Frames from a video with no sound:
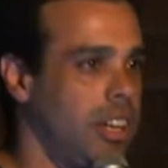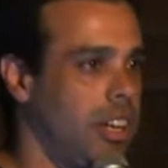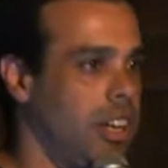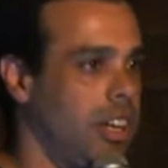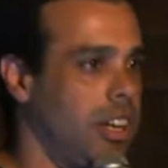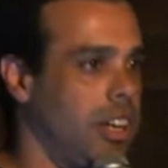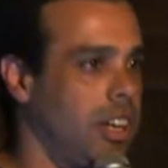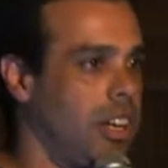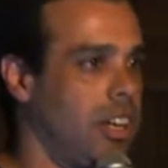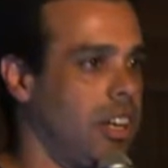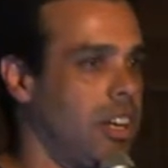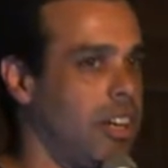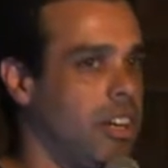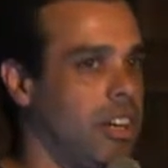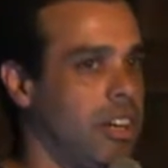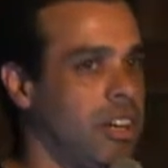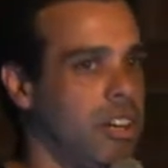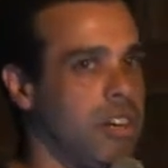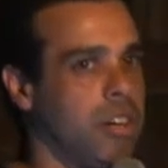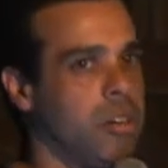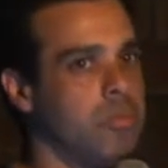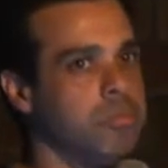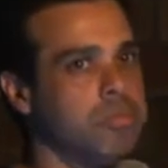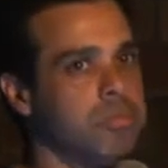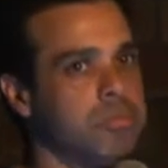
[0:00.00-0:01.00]

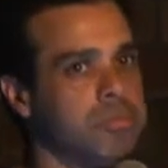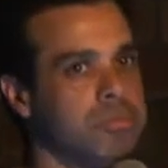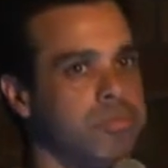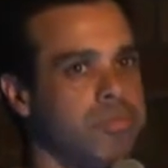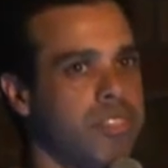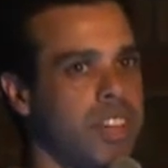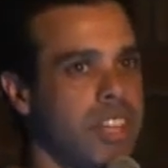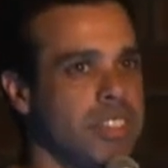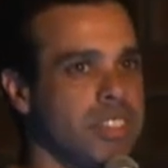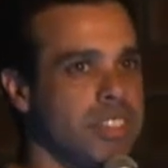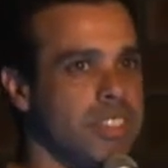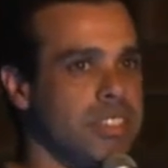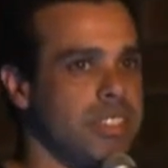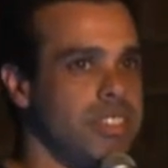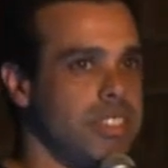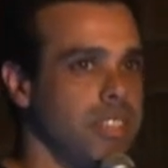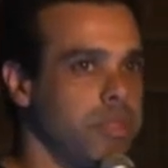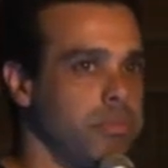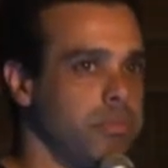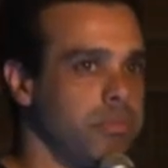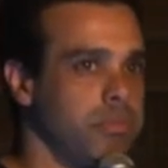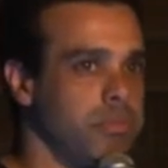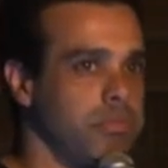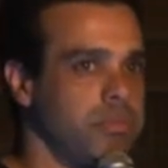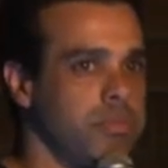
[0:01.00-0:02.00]
File
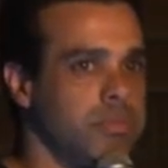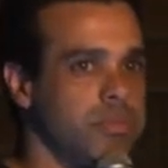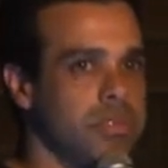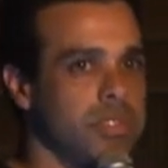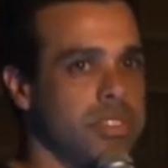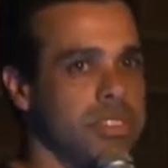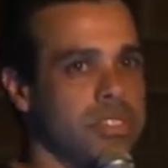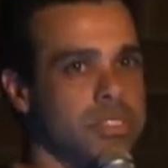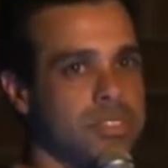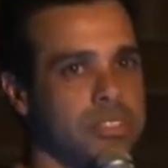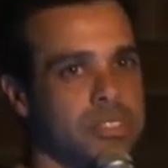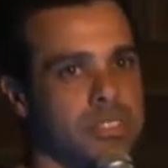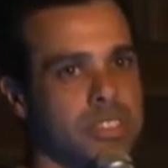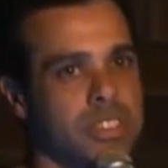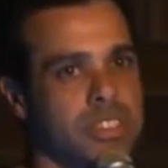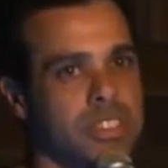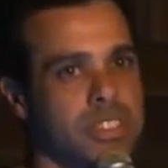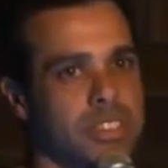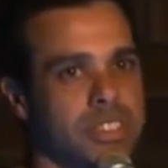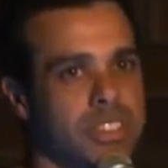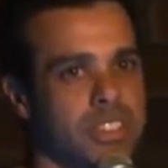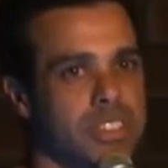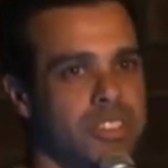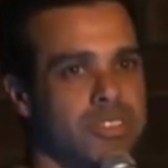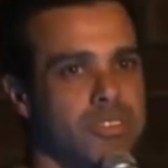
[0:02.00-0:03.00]
systems
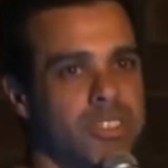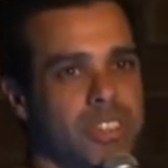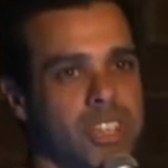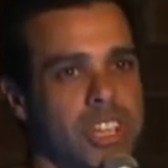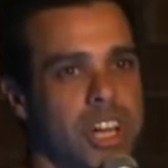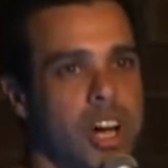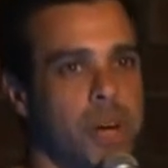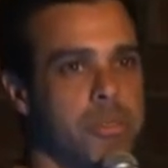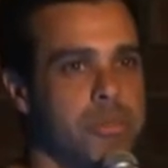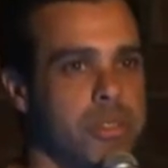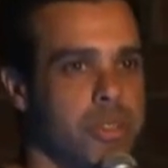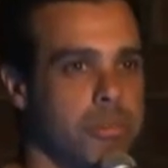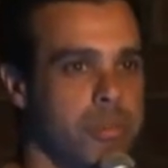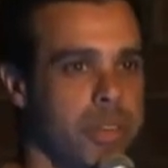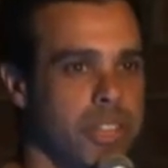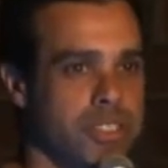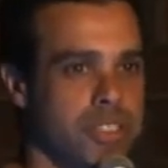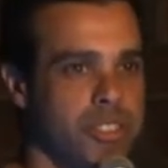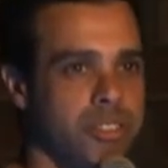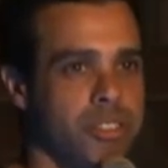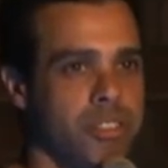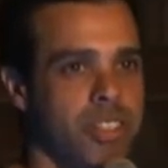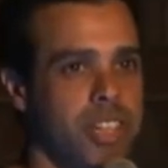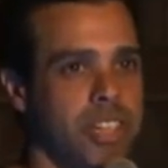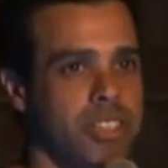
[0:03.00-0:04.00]
aren't really
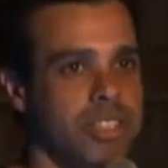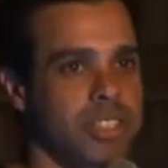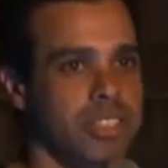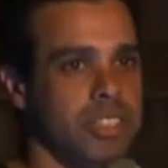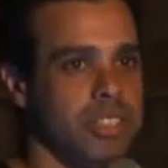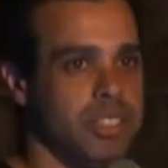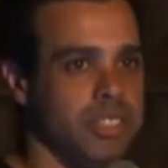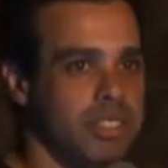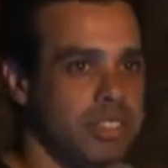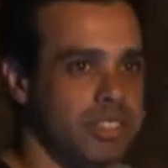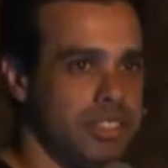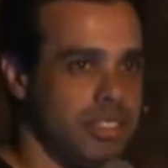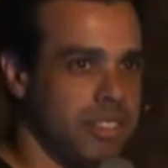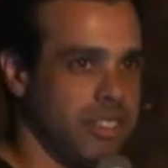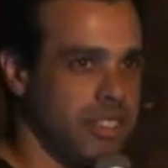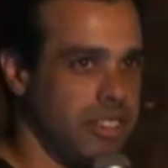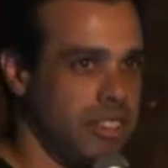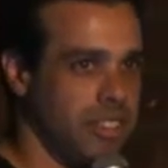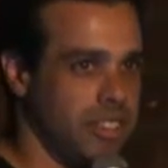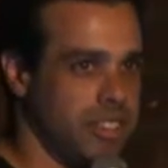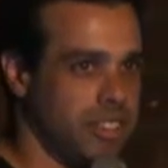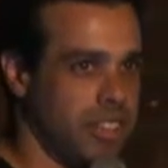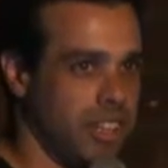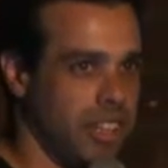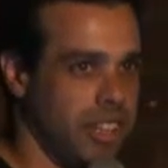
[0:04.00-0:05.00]
optimized to handle
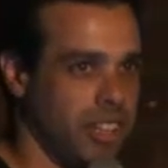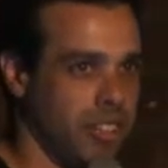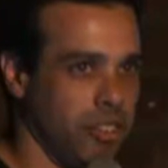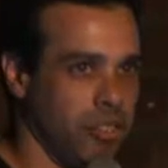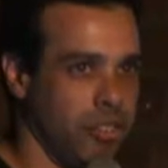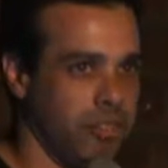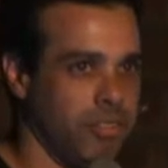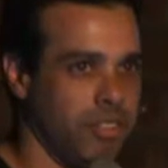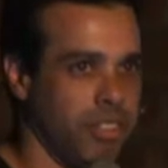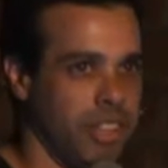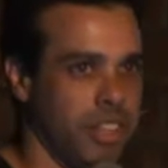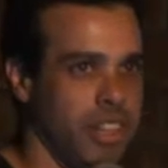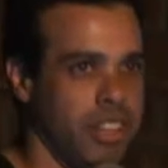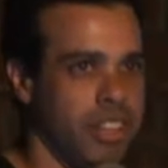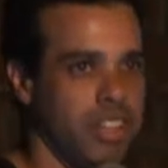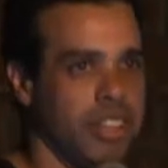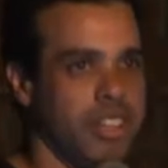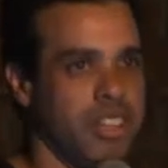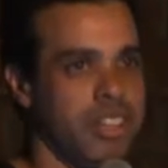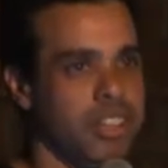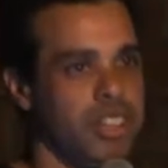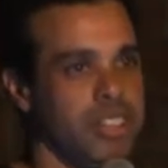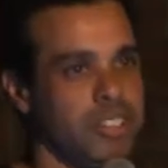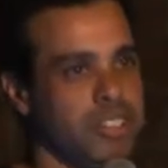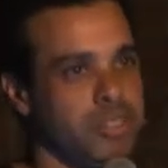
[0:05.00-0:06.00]
this kind of
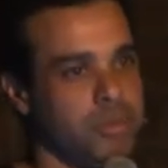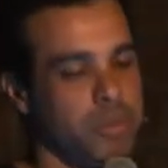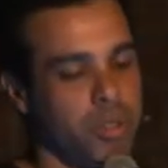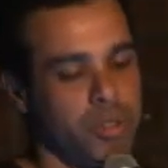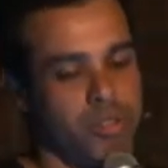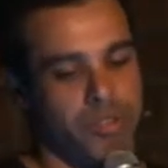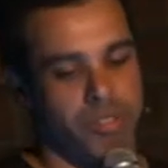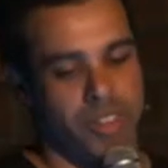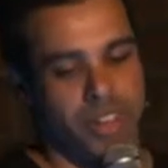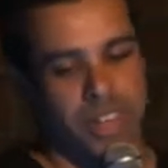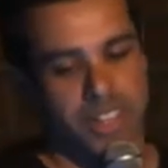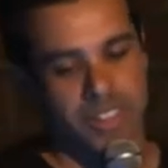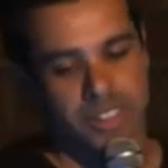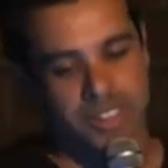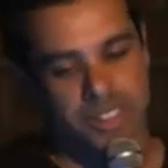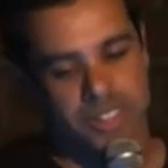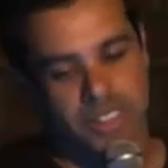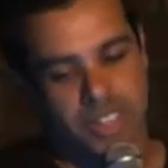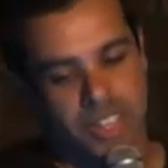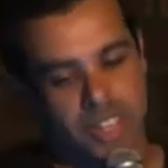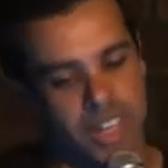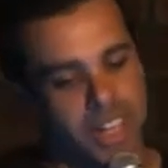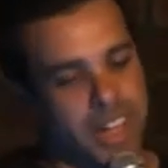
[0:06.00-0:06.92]
small files.